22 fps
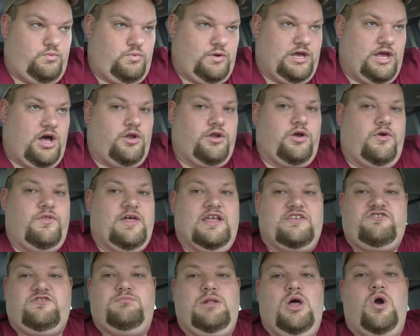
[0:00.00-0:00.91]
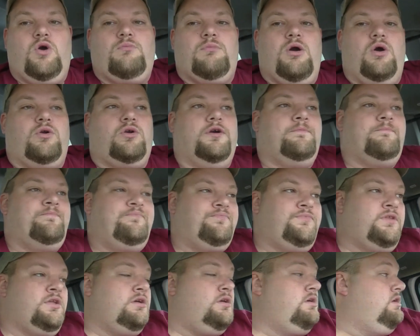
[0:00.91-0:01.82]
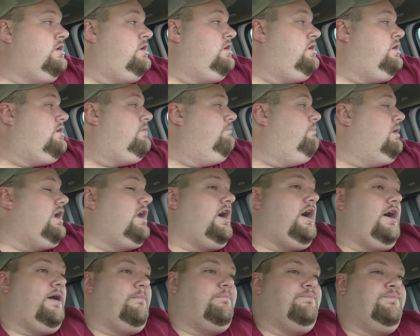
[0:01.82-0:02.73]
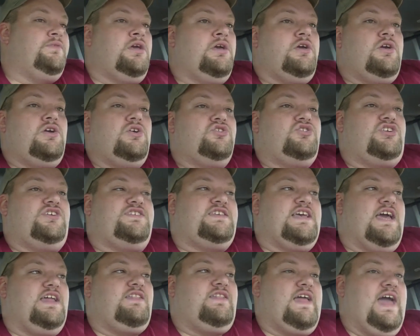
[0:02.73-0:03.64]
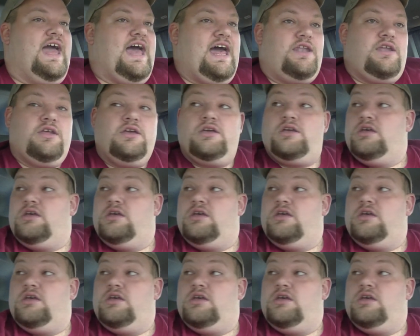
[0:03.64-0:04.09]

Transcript: all know that's the blower motor. But she said that